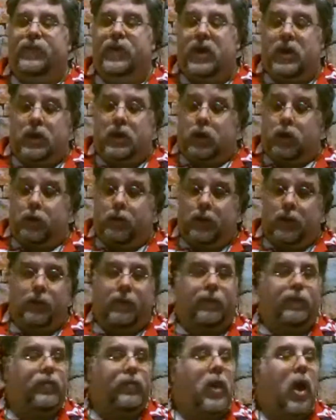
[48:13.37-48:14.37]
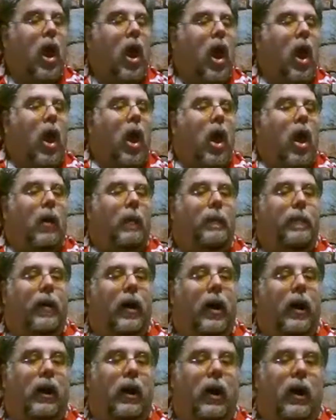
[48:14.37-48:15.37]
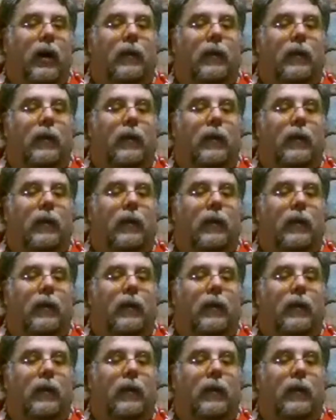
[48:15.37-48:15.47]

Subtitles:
inhuman. But